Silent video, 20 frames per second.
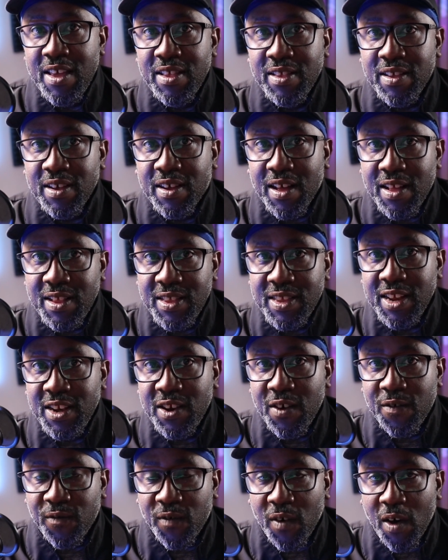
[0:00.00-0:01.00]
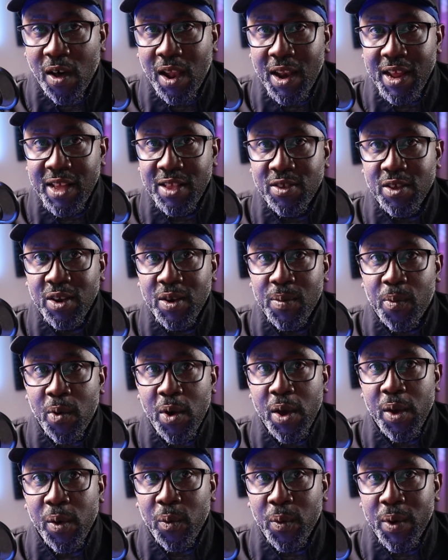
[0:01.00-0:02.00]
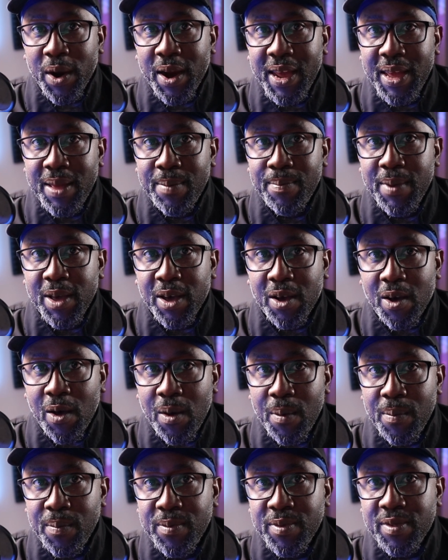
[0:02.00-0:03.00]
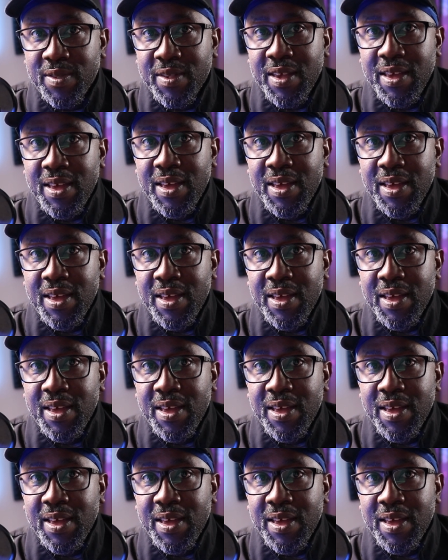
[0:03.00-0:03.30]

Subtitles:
to continue falling to the point where it becomes